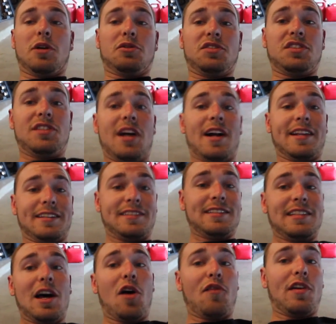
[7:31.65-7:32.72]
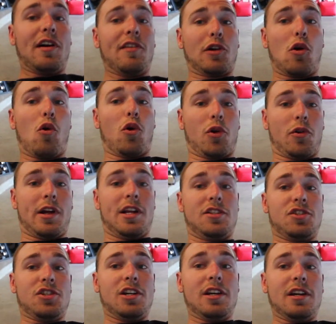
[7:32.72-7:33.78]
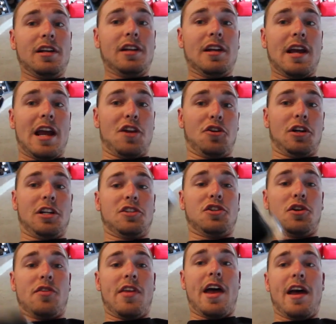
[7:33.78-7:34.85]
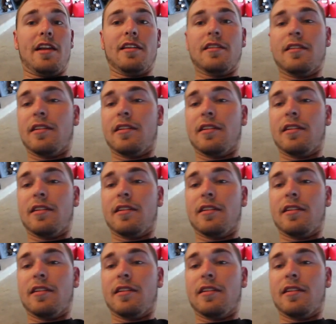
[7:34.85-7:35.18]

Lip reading: stud itself of a 1/4 inch, and you're gonna turn that.